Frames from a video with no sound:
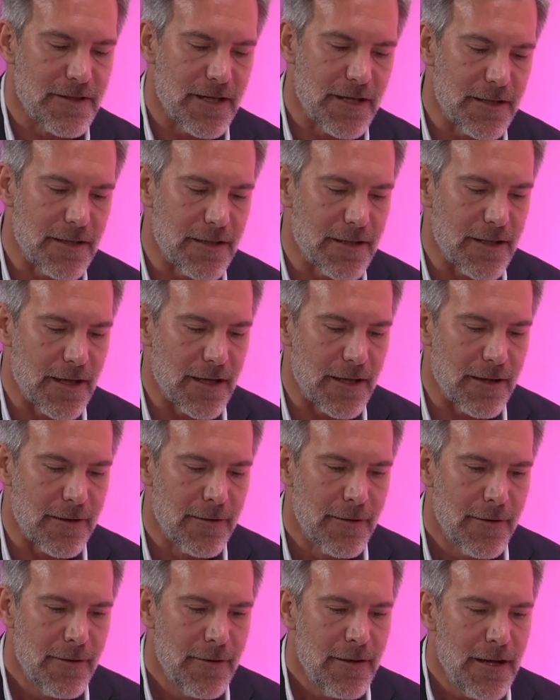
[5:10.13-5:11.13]
And
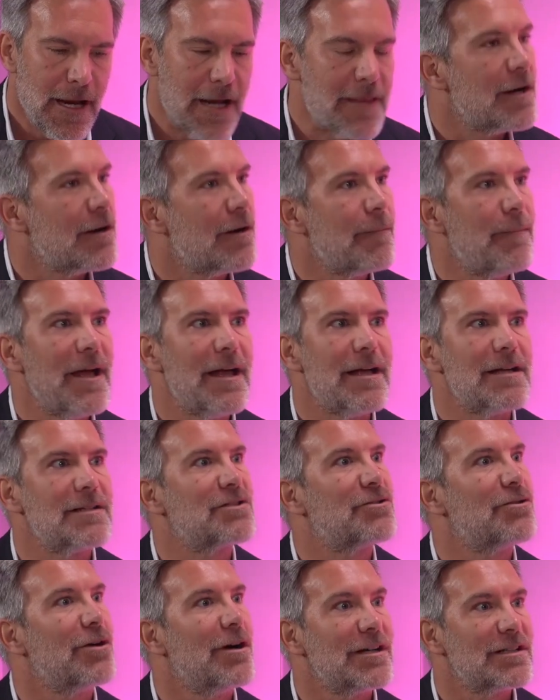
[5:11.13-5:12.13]
then our paths
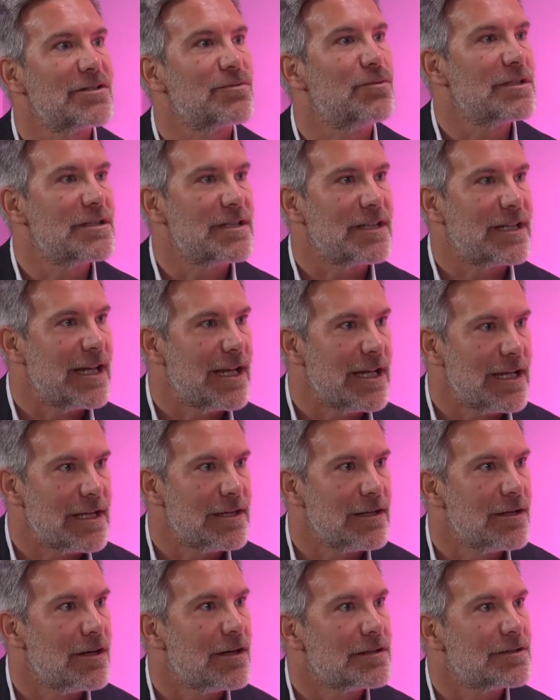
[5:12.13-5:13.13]
crossed once
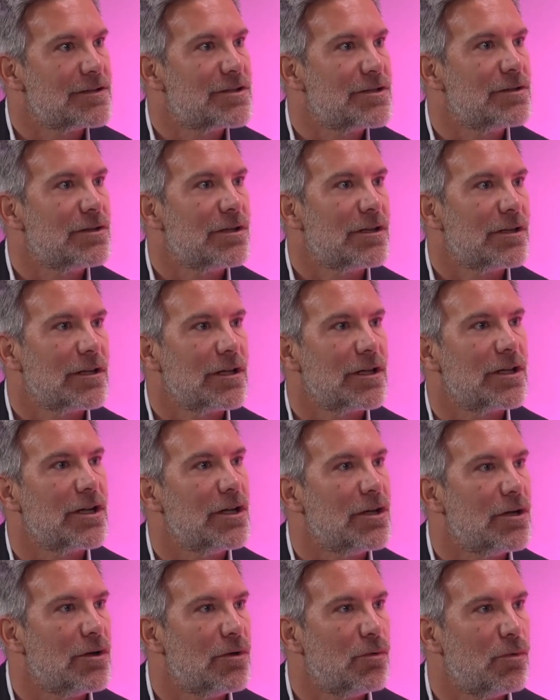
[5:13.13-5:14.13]
again not too long
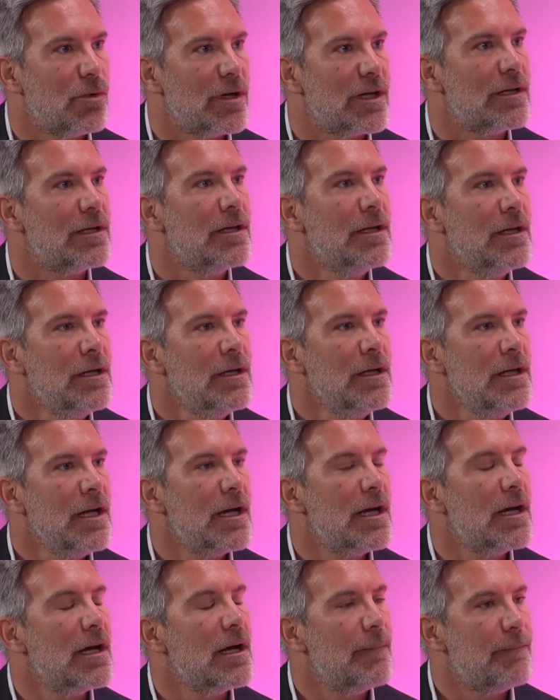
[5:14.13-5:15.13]
ago when
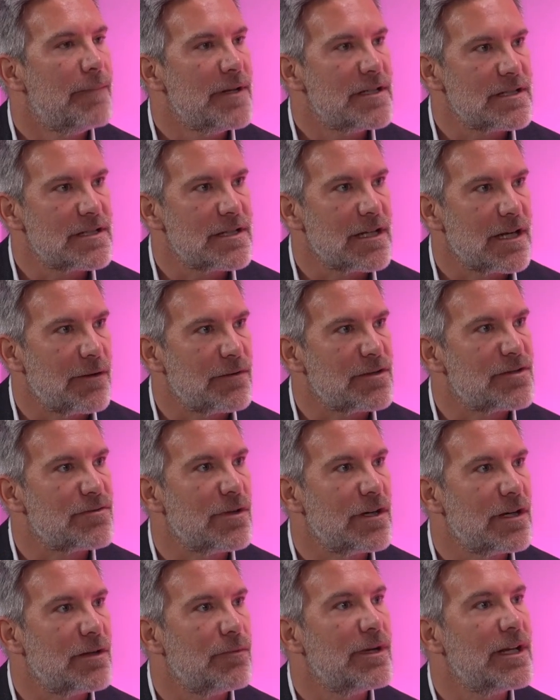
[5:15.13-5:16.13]
a business that I was
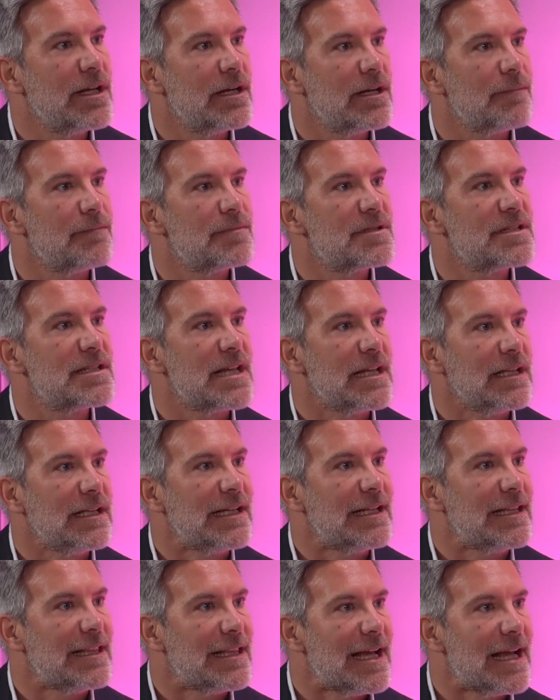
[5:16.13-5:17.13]
running, we ended up
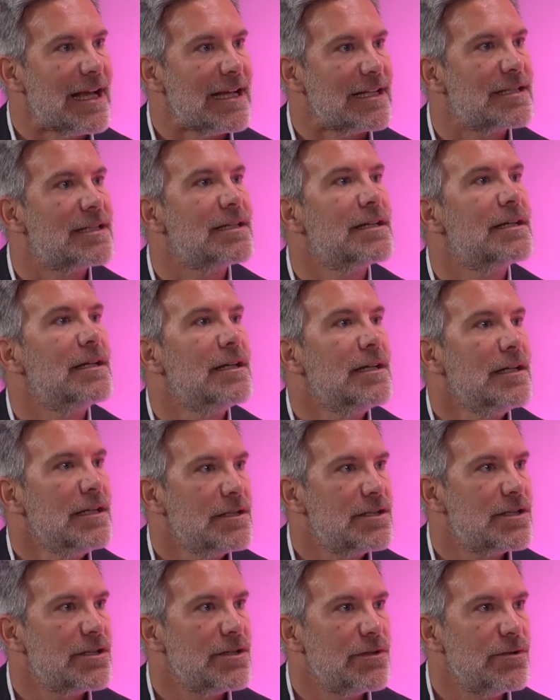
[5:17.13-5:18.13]
selling that
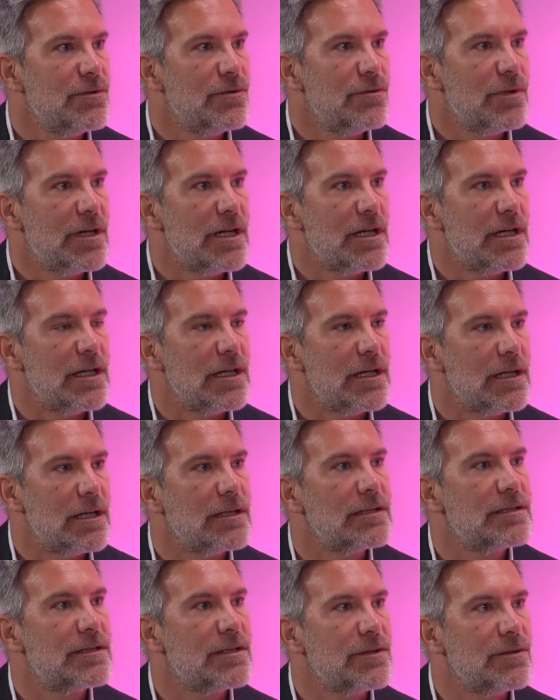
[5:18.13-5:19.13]
to
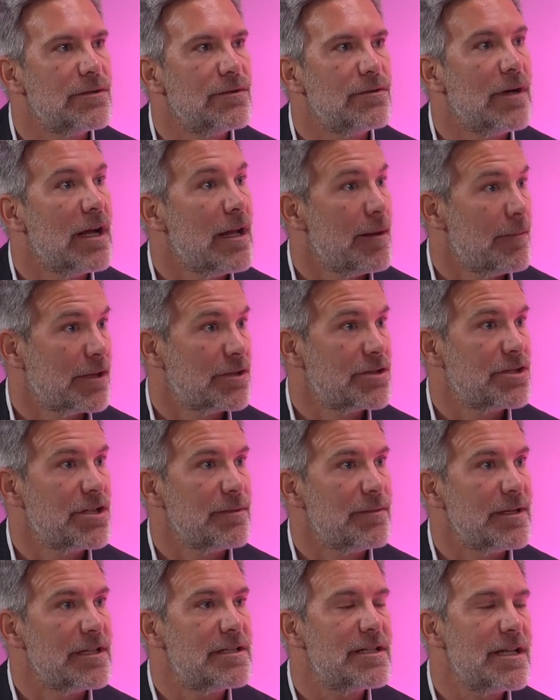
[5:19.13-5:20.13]
Amex
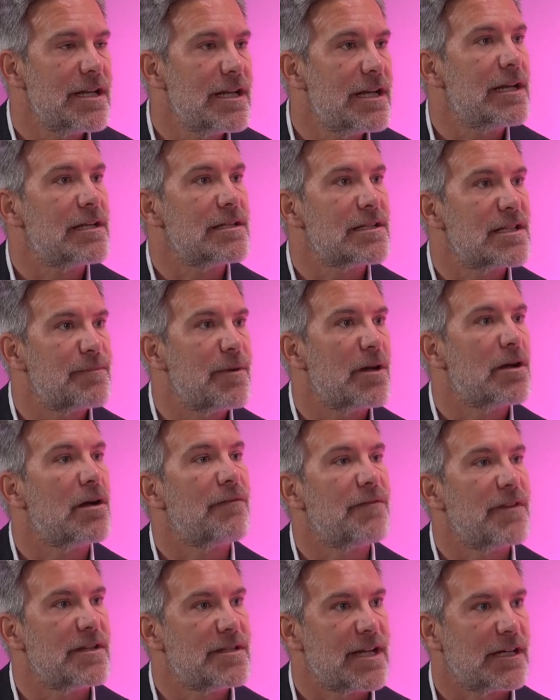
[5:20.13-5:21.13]
GBT and spun
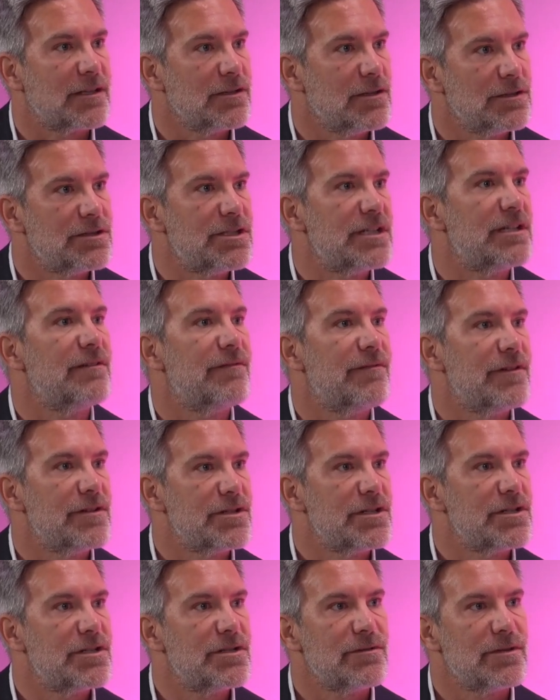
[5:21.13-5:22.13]
off the technology
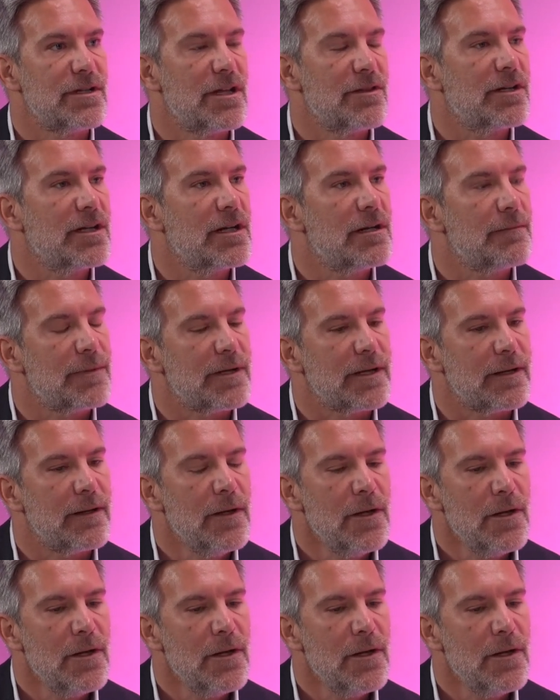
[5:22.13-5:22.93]
division to another company.